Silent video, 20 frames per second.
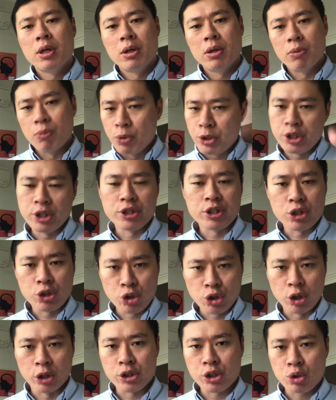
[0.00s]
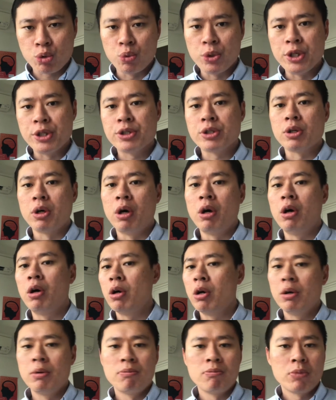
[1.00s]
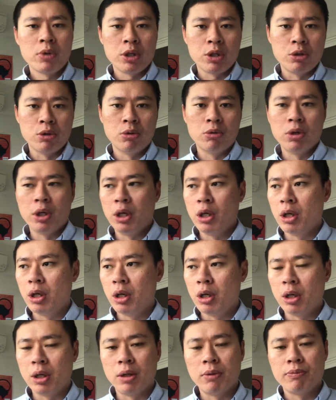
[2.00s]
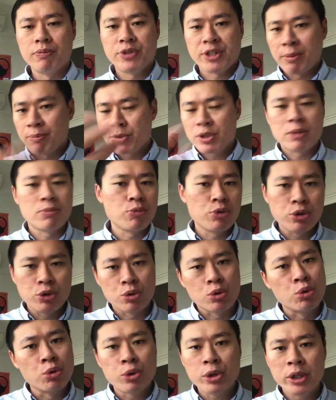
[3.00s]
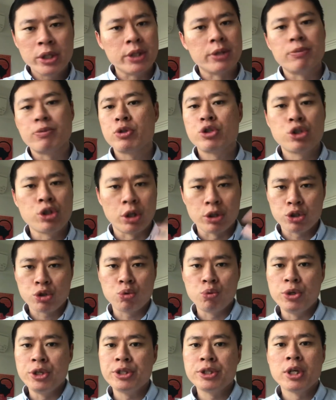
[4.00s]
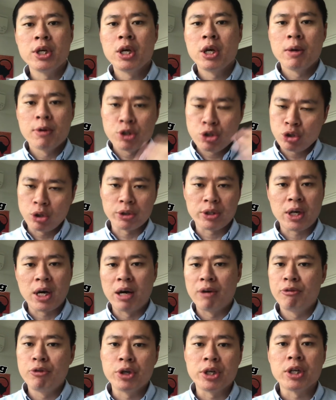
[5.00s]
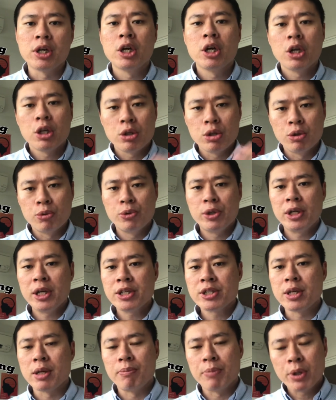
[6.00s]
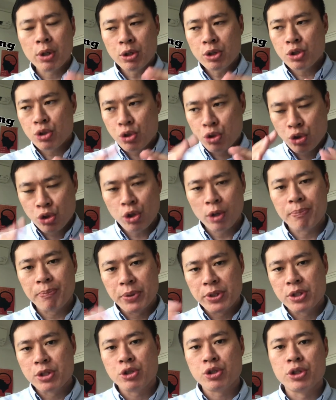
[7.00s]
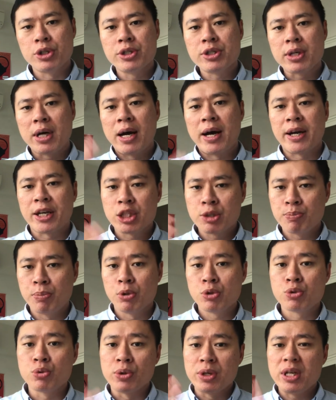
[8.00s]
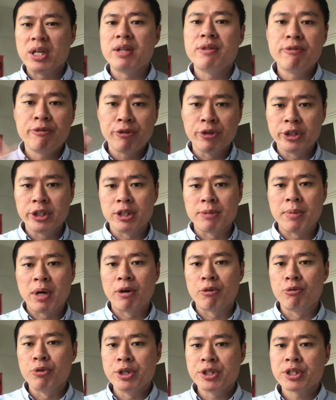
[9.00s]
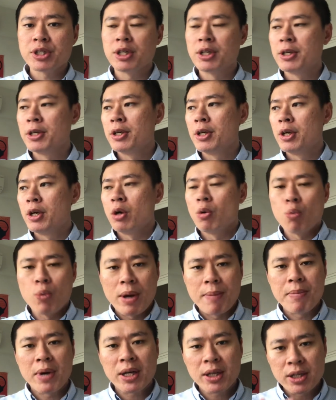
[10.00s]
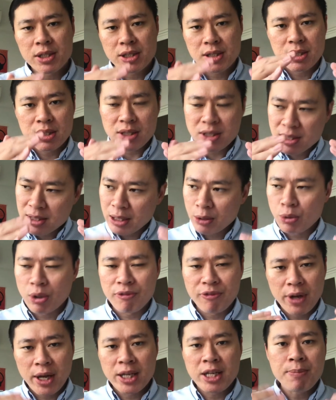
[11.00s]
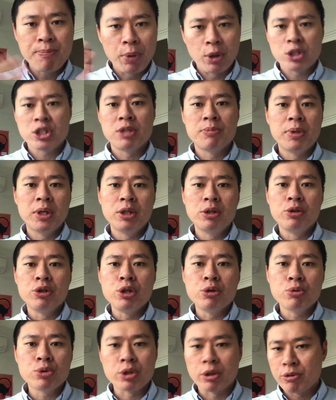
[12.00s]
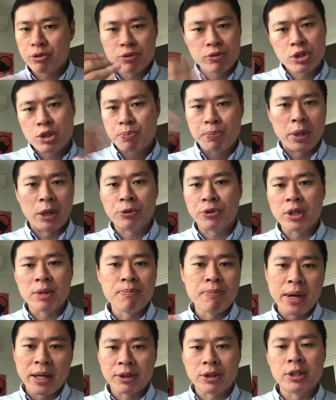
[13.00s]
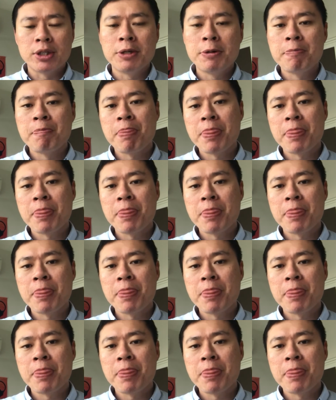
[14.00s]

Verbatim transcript: which is a short squeeze, or you know, uh, some, some, Google it, short squeeze, short covering. You realize that because short positions are exposed to infinite amount of risk, when markets start to have any possible news of sprouting better,